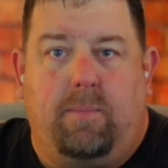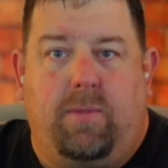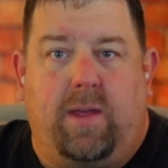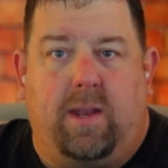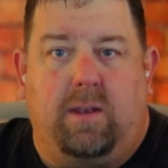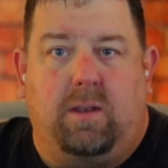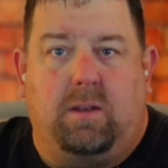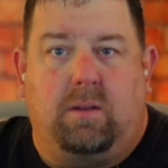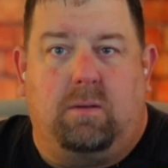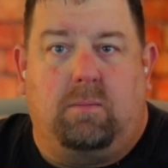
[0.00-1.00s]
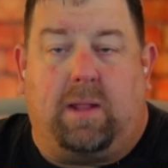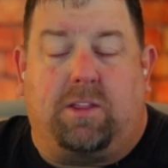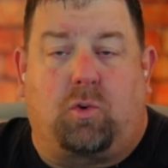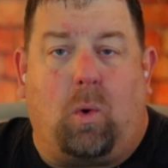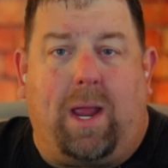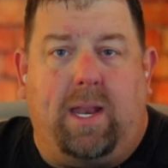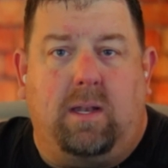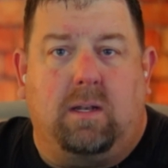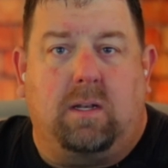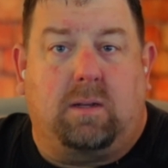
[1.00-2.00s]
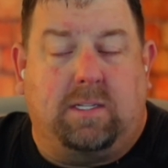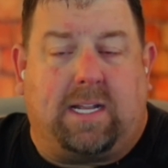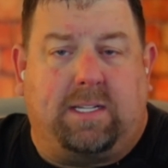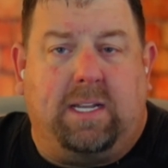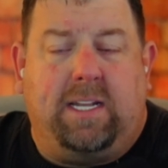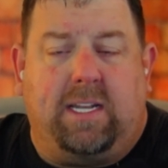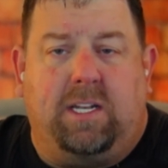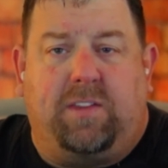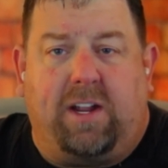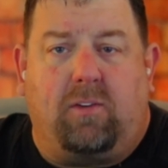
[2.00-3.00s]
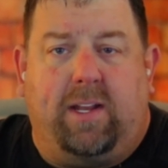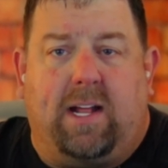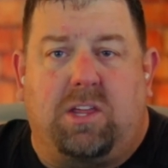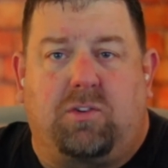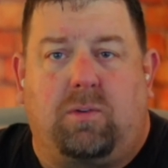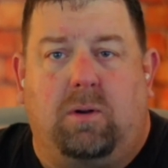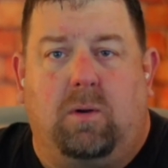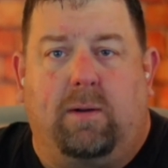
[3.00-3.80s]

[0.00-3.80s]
then that's great because I think in theory that's true.